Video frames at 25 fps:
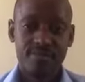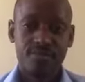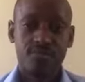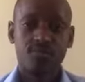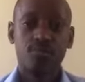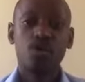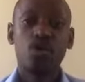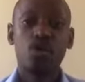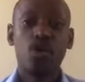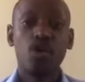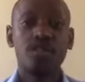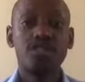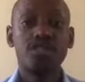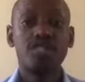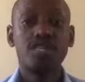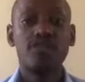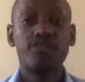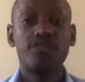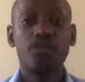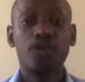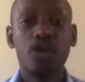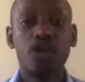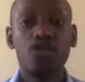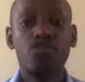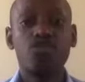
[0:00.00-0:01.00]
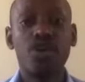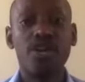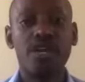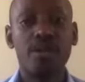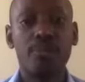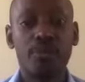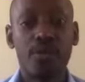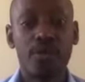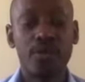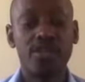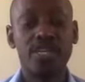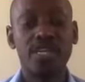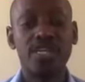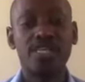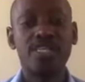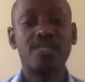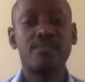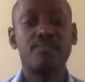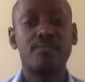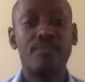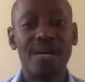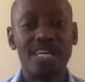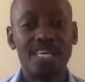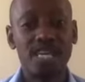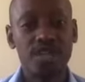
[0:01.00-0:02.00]
Because if you're going to run a
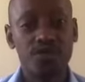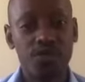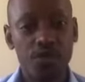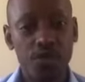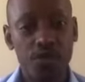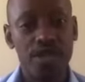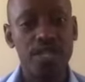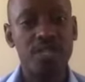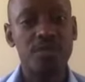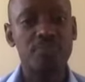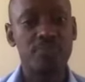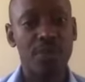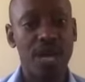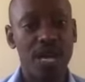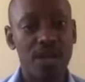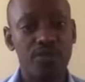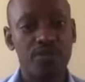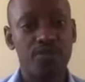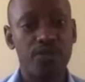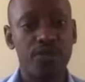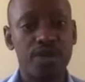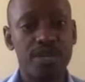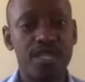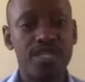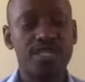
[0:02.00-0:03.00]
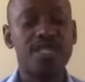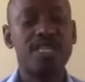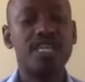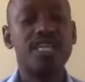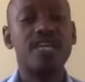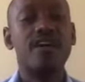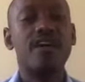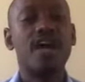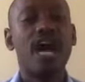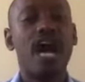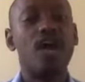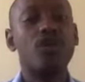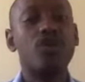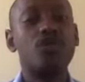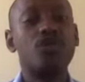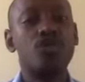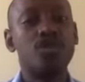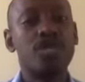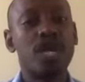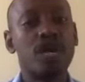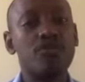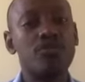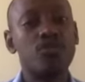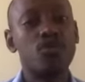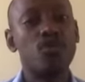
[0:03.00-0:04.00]
project, budget for it, plan for it, and you don't
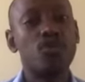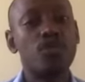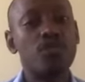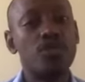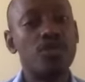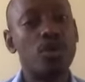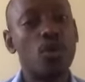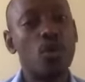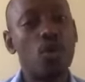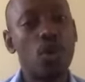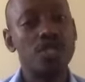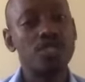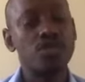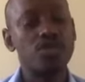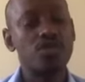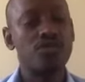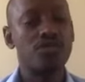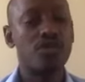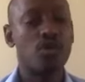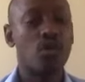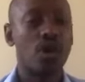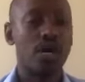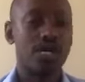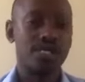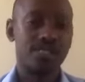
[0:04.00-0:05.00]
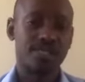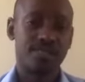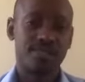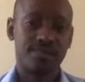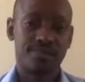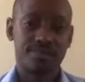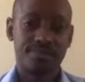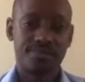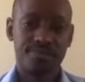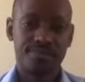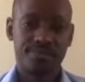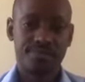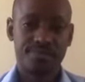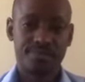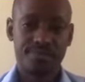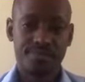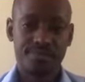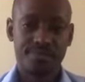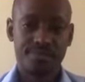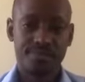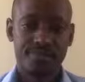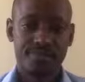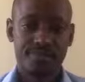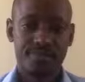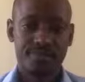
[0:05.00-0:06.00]
have to look for the worst of the worst.
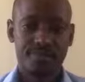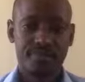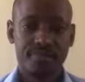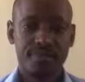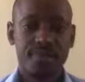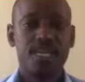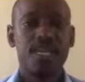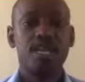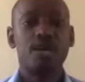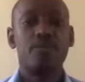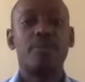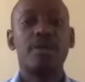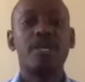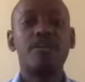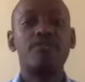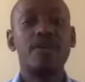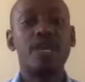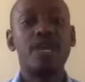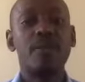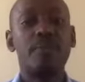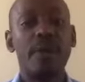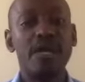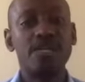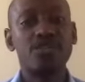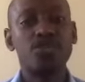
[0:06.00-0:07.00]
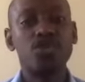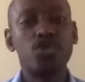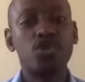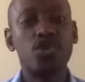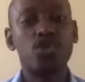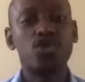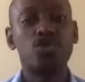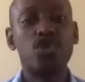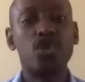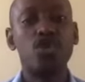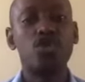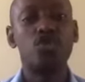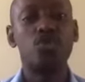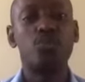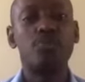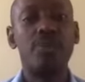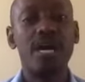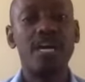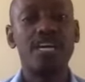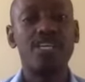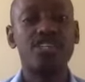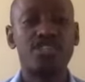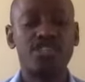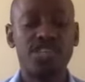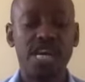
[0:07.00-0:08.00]
But even a person who is going to buy
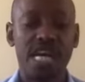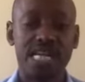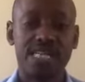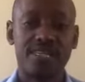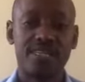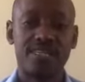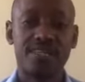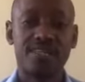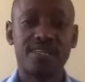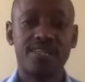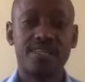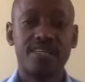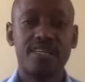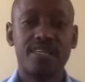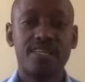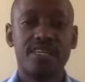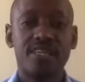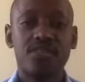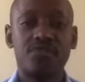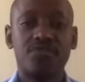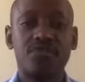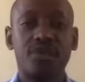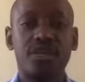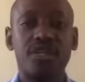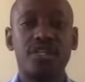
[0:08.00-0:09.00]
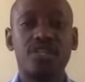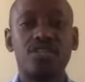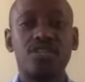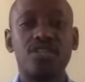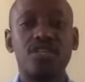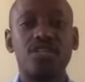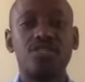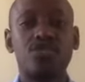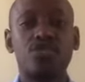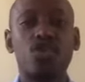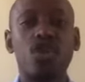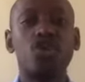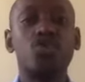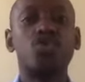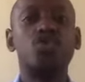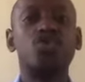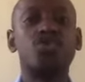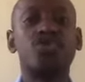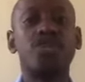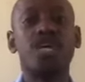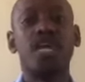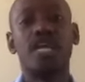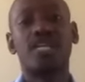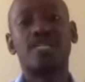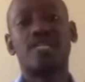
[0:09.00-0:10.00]
a shirt that he's going to
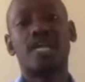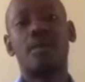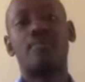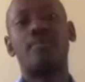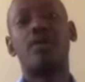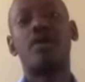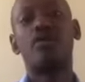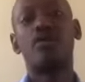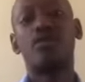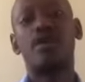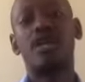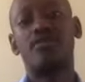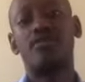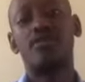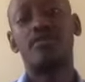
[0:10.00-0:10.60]
sell at Kampa Road at